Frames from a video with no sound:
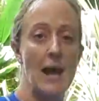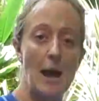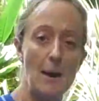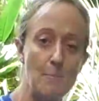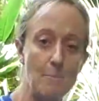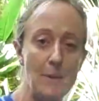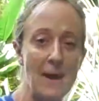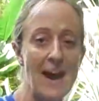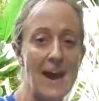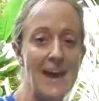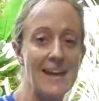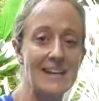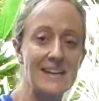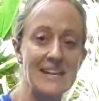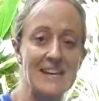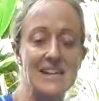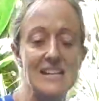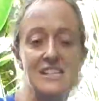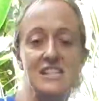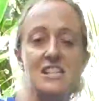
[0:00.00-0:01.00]
And
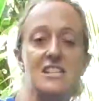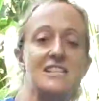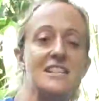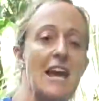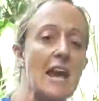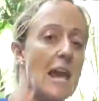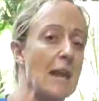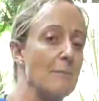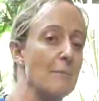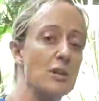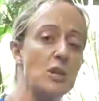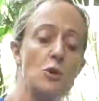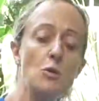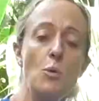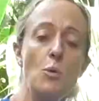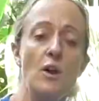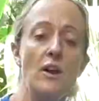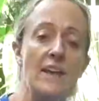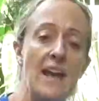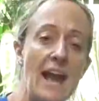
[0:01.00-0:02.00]
paddling is the same.
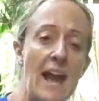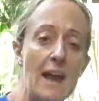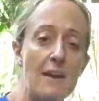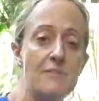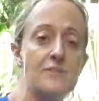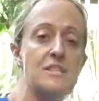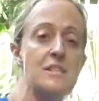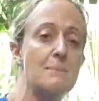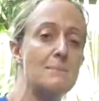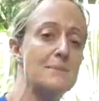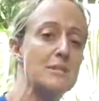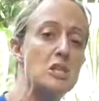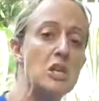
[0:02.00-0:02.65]
want to have some